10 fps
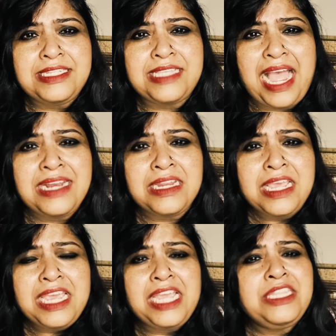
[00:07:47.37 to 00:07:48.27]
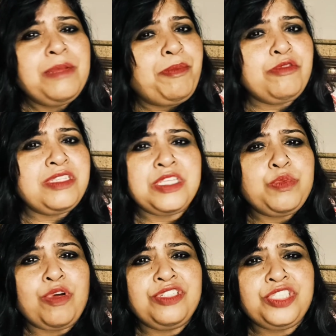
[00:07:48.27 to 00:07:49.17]
and in the process,
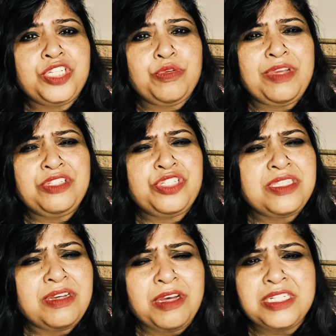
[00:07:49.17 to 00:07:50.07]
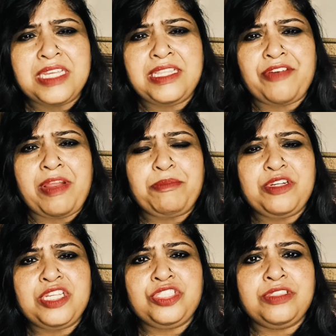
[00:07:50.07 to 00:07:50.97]
what is she doing? She's hurting their
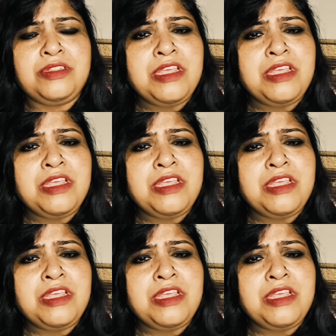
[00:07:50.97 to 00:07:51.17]
reputation.